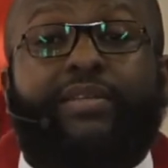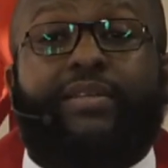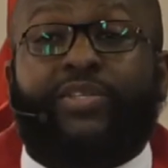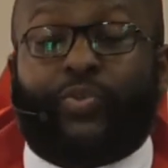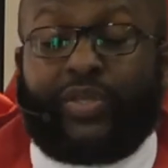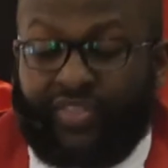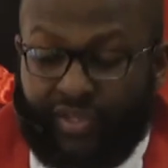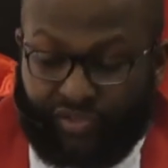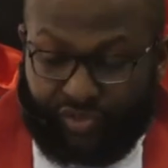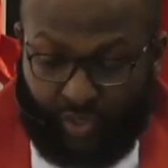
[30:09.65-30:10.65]
is when
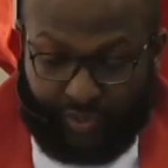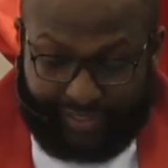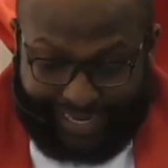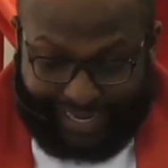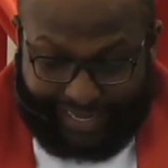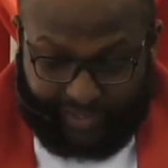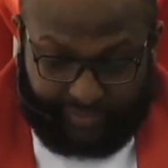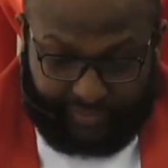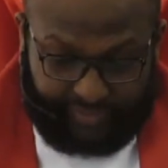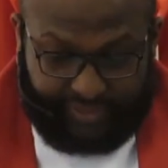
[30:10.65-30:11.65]
things are going down
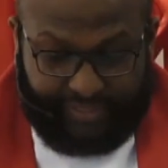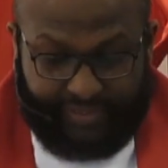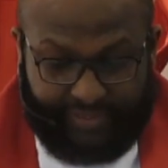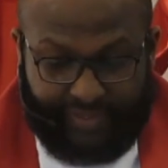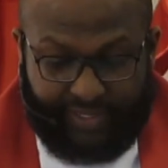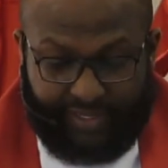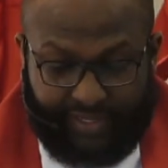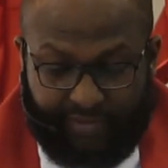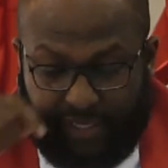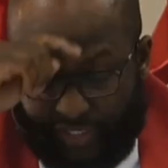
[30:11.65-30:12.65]

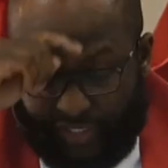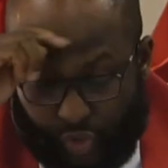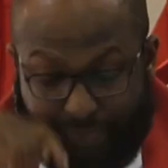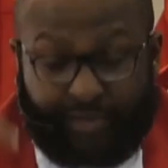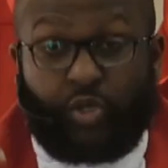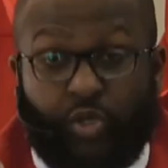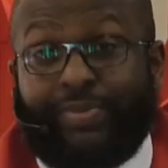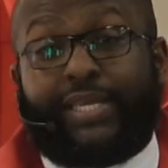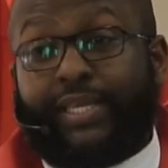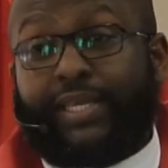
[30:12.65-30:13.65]
because you make more
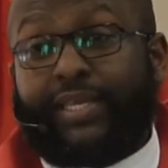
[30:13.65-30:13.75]
money